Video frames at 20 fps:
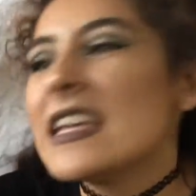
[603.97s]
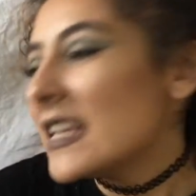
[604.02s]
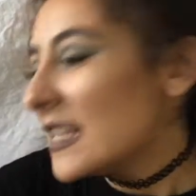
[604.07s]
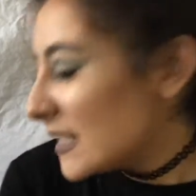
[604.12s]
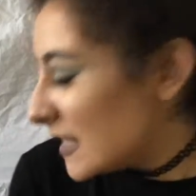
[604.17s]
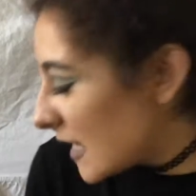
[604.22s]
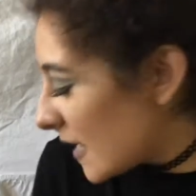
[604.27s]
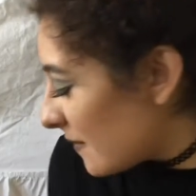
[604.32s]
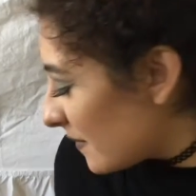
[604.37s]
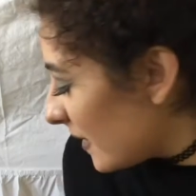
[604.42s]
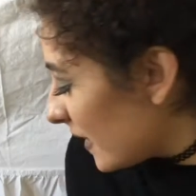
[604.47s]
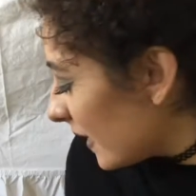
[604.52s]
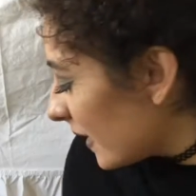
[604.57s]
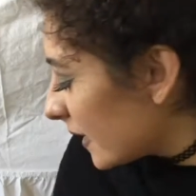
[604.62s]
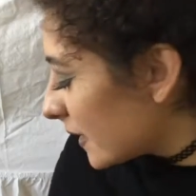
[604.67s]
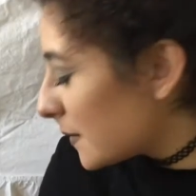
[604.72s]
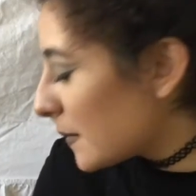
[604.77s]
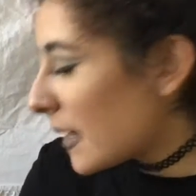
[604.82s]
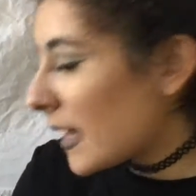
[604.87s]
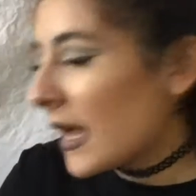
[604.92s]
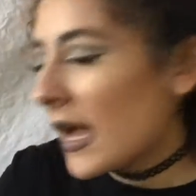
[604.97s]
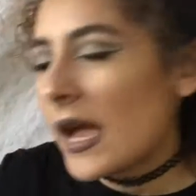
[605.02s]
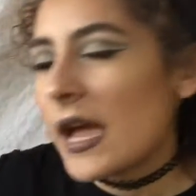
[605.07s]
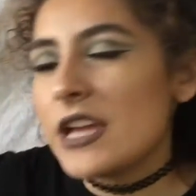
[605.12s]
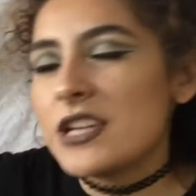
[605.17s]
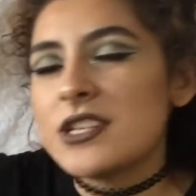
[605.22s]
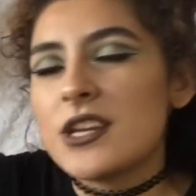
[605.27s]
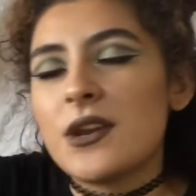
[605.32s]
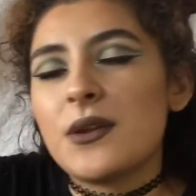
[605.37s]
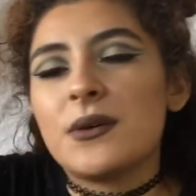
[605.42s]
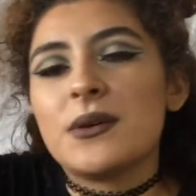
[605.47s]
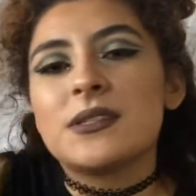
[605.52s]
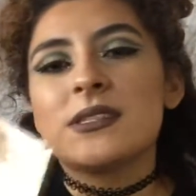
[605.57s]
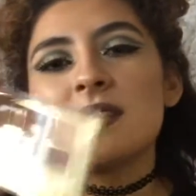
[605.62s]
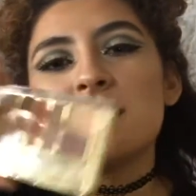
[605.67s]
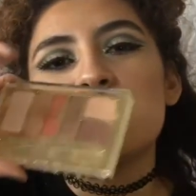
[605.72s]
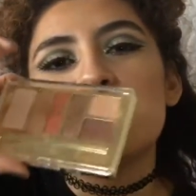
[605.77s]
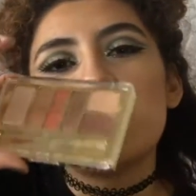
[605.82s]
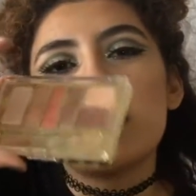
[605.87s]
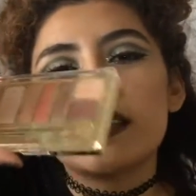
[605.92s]
Same thing as my eyeshadow because
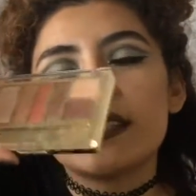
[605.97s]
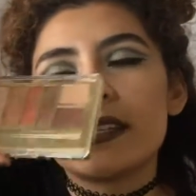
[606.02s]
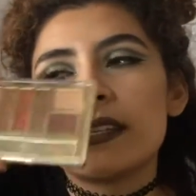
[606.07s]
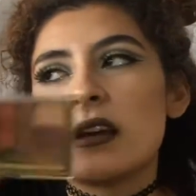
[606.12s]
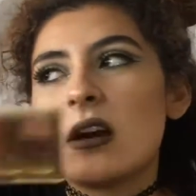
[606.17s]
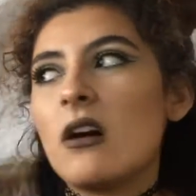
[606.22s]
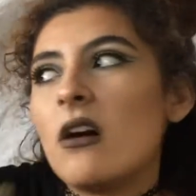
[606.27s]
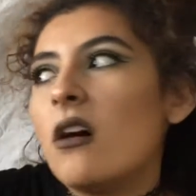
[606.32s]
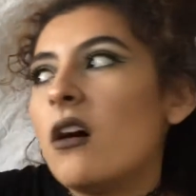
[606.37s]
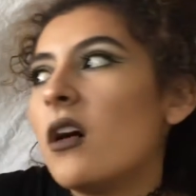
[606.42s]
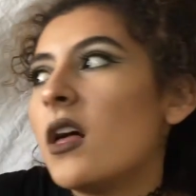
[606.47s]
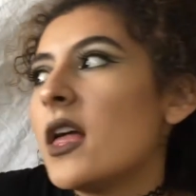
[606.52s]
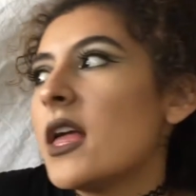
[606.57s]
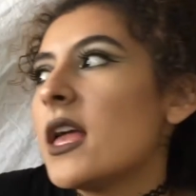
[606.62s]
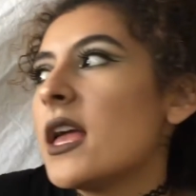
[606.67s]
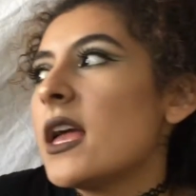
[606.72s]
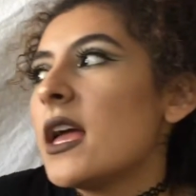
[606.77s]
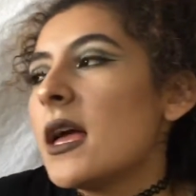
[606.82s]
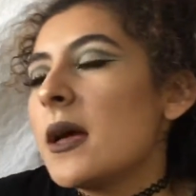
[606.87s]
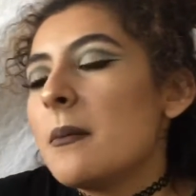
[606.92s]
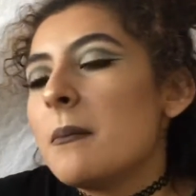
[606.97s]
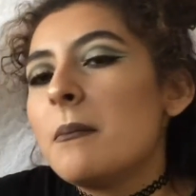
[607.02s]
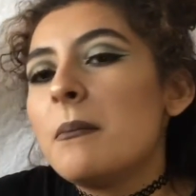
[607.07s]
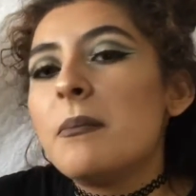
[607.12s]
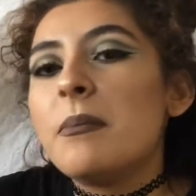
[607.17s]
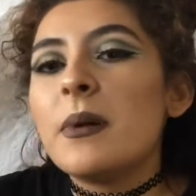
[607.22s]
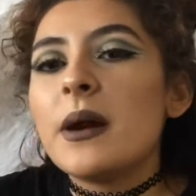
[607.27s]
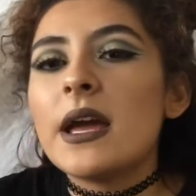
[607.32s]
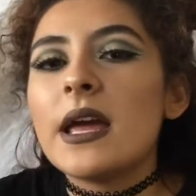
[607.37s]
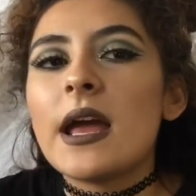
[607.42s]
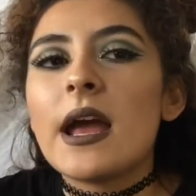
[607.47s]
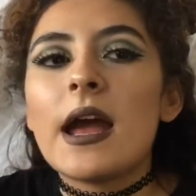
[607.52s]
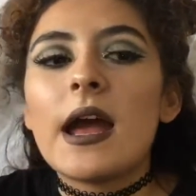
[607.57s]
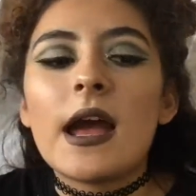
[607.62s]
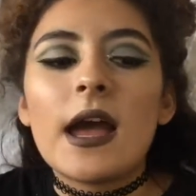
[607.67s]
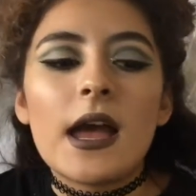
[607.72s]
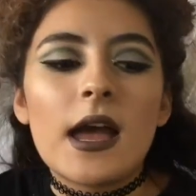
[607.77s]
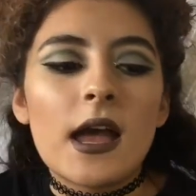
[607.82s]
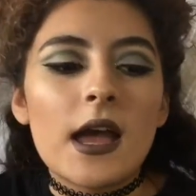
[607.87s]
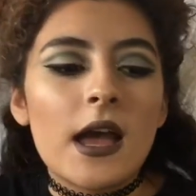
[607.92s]
it was in a haul, but
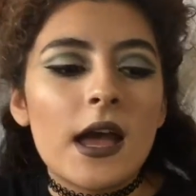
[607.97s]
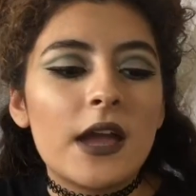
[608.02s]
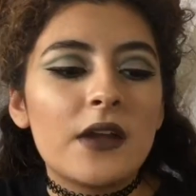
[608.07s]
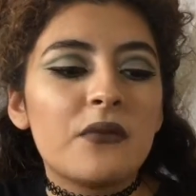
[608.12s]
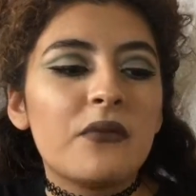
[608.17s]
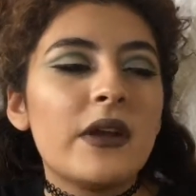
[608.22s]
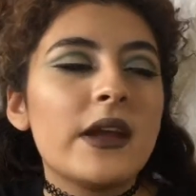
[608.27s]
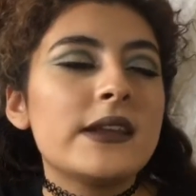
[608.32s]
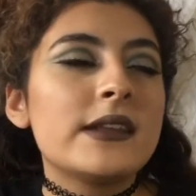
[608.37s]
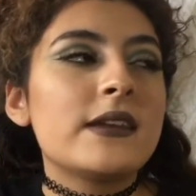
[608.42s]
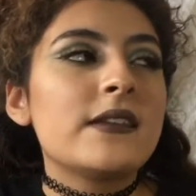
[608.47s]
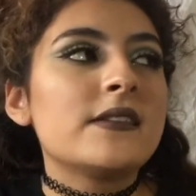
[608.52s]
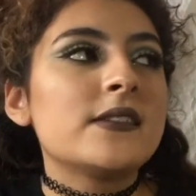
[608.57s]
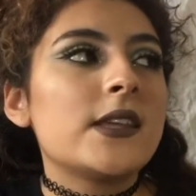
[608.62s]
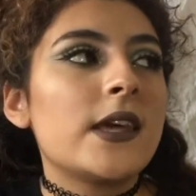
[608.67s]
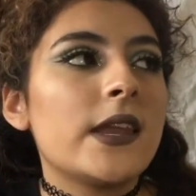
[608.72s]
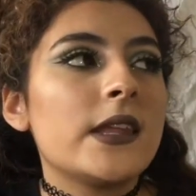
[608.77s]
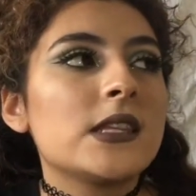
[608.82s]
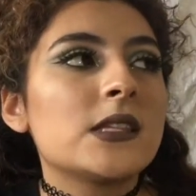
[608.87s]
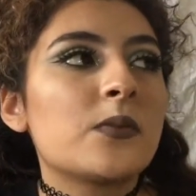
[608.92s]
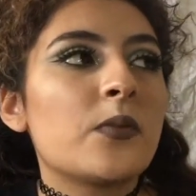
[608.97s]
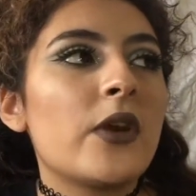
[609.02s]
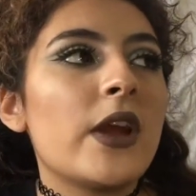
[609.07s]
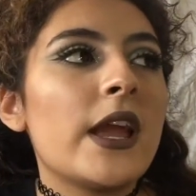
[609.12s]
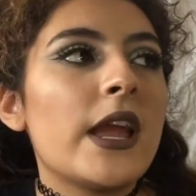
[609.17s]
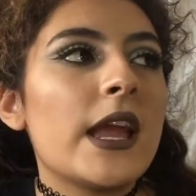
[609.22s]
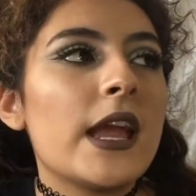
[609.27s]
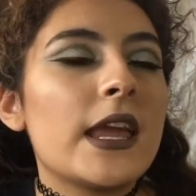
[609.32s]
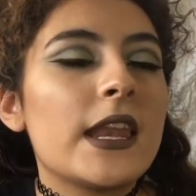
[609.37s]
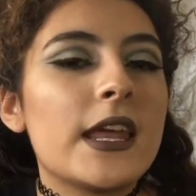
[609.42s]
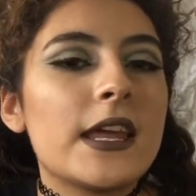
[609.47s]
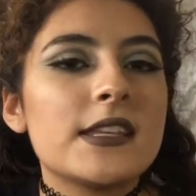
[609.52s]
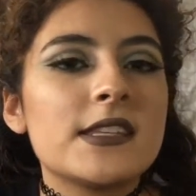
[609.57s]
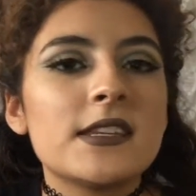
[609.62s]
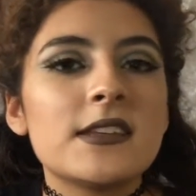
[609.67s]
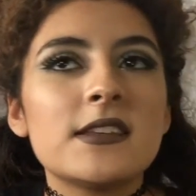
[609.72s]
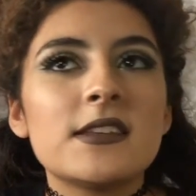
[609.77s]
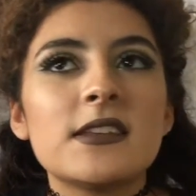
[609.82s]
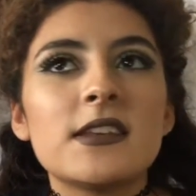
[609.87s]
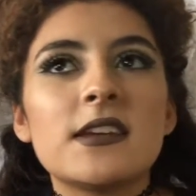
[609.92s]
I ran out of setting spray and I
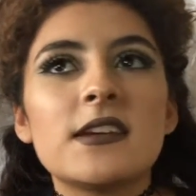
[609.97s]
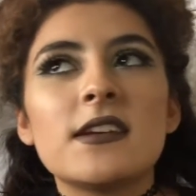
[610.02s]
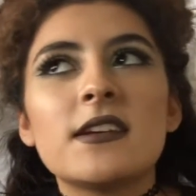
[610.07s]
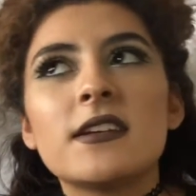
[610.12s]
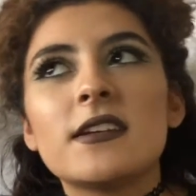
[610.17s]
didn't